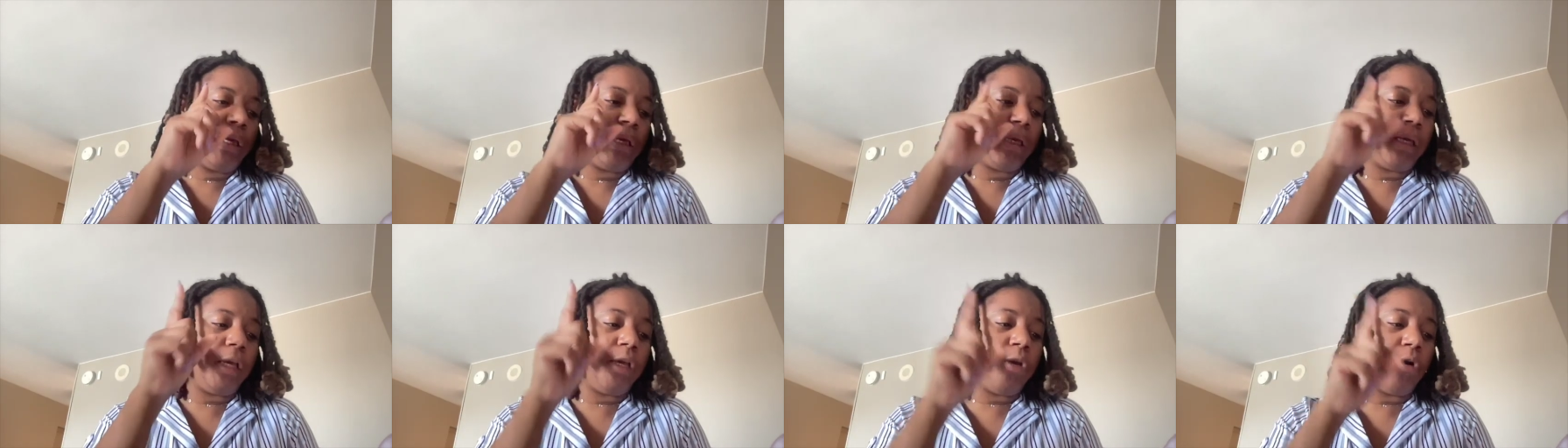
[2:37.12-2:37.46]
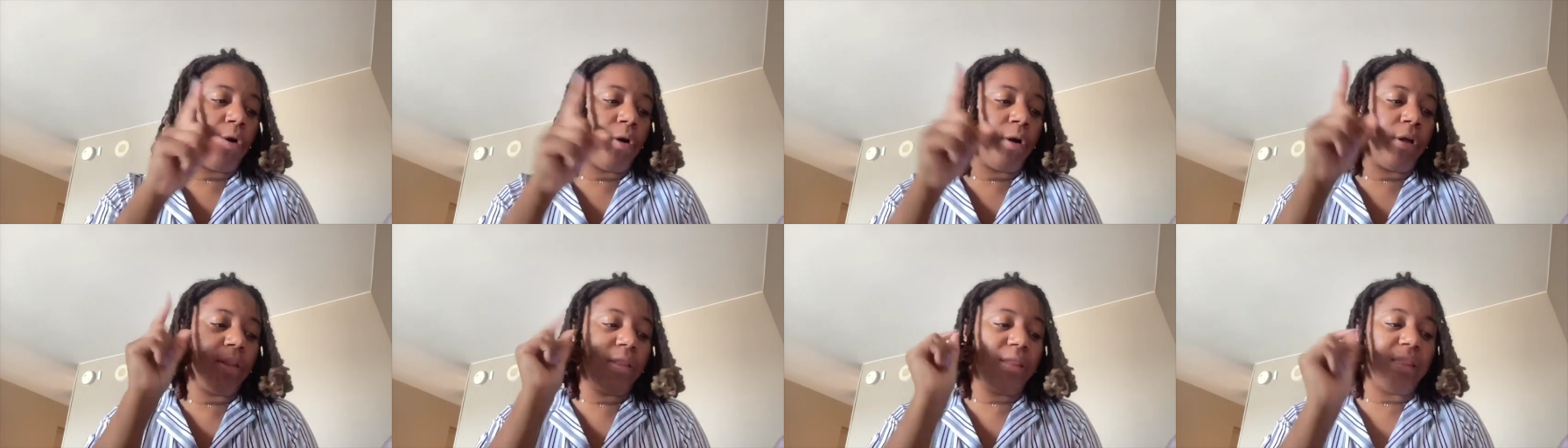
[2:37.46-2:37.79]

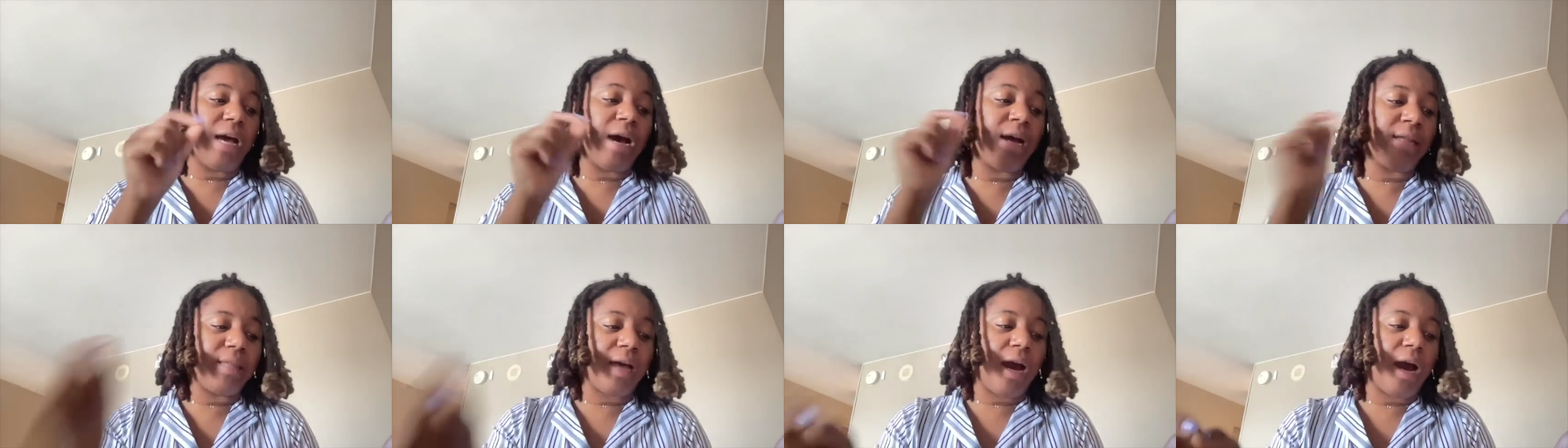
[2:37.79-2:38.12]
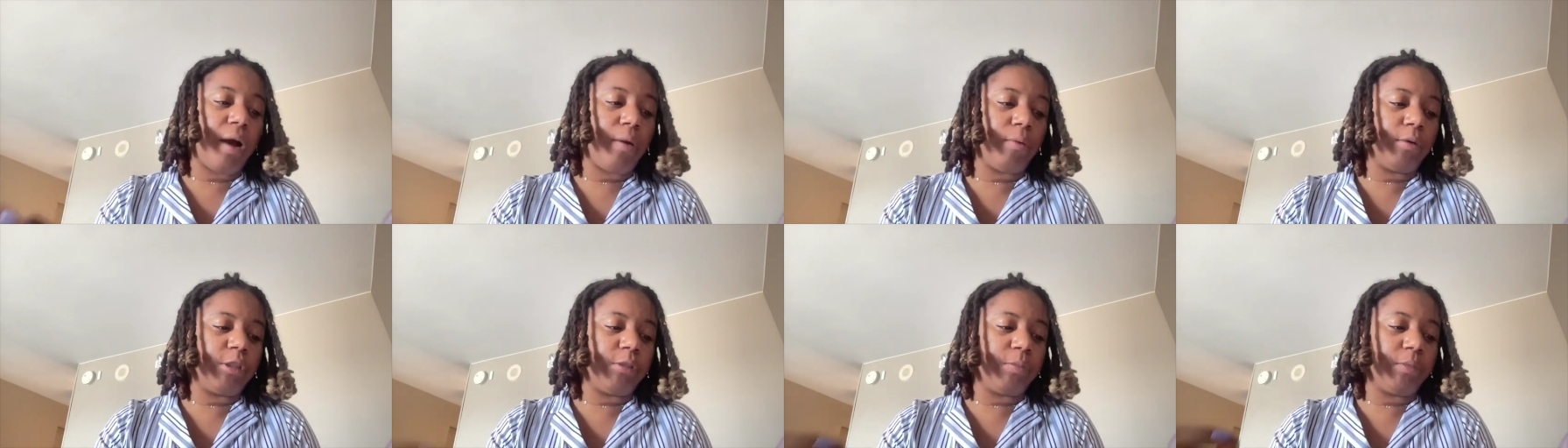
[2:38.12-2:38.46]
Kyongnada,
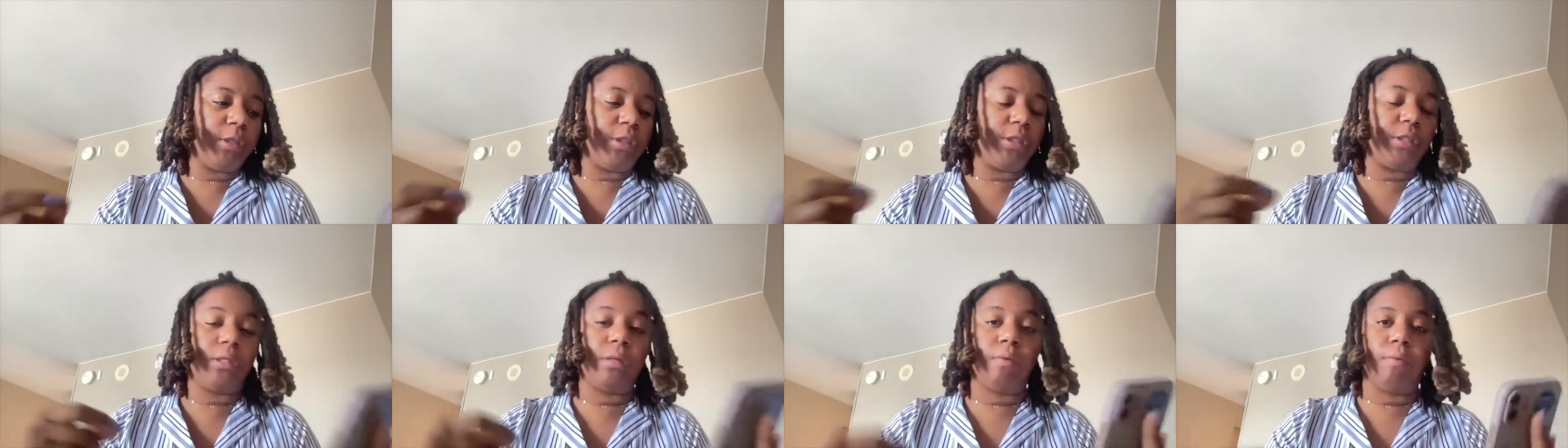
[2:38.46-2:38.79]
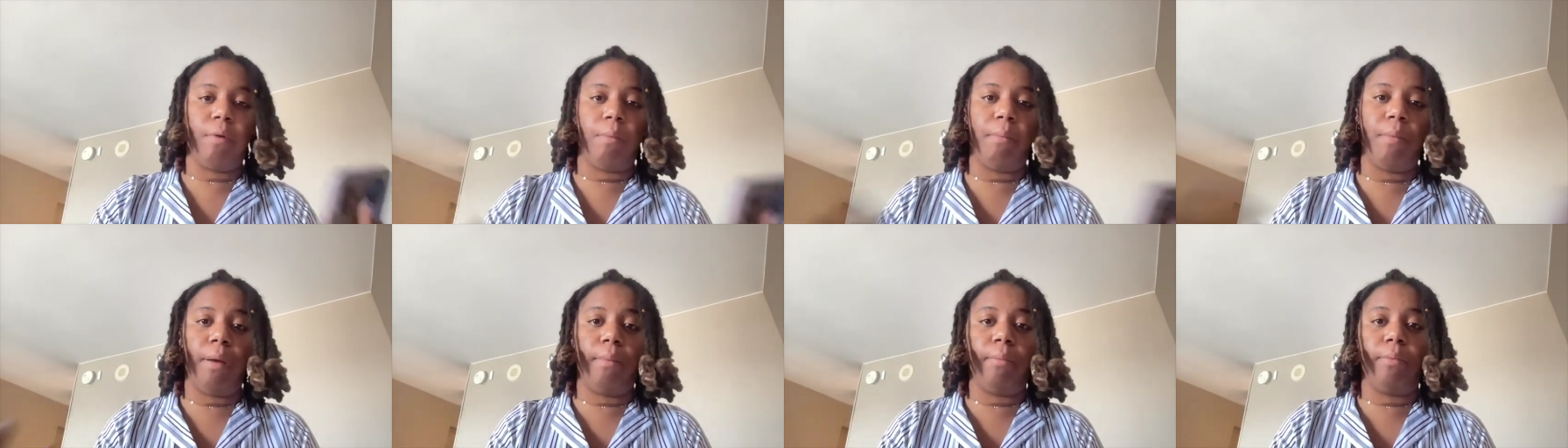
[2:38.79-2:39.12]
which means to
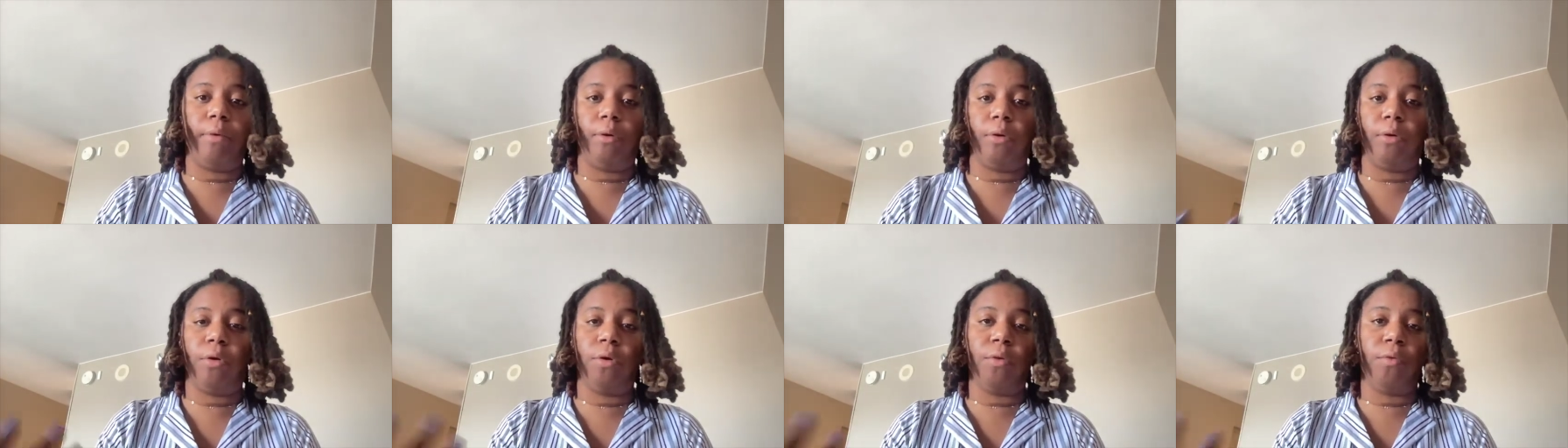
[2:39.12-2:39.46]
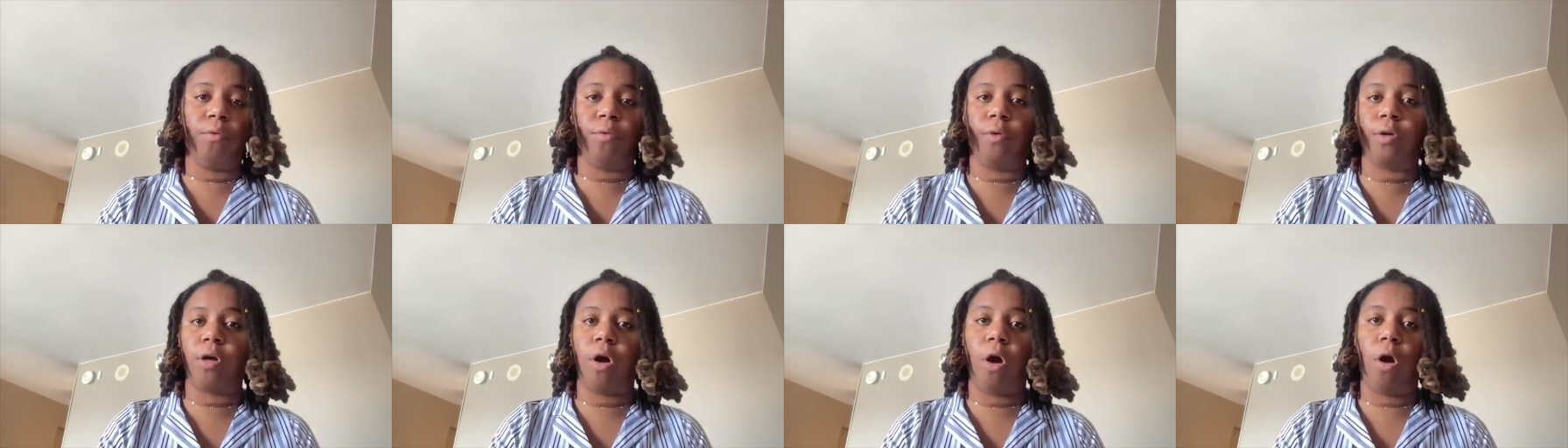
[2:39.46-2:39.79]
remember or
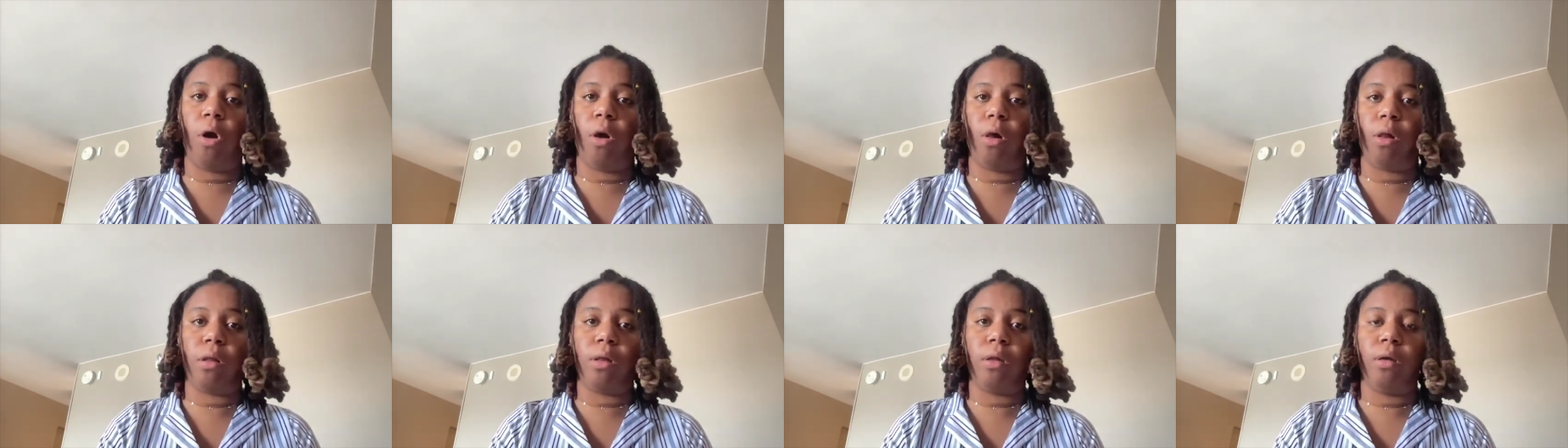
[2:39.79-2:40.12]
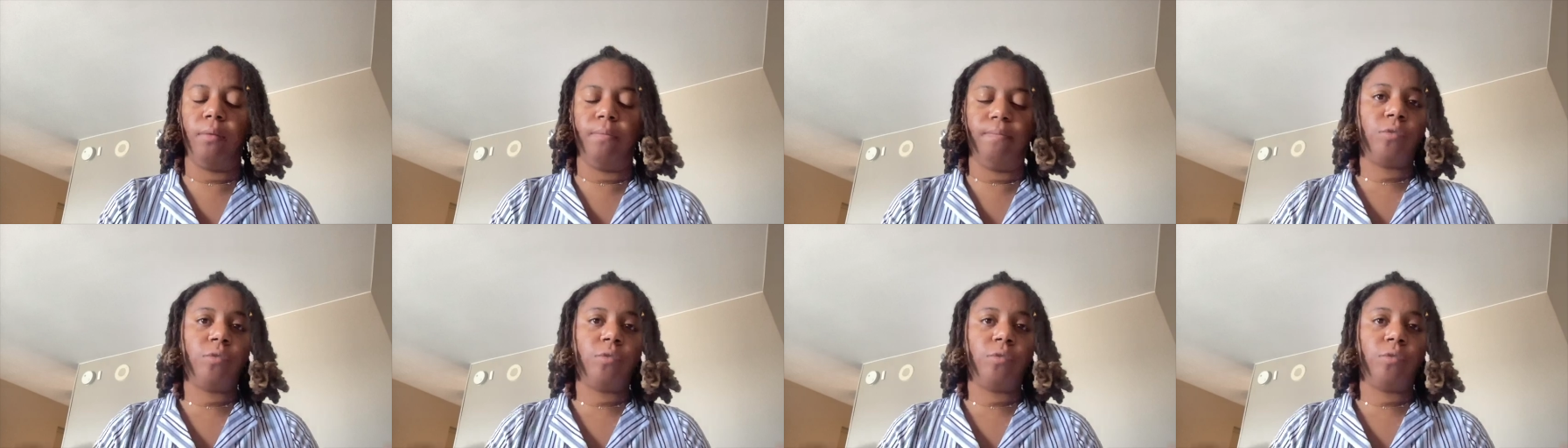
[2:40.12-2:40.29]
recall.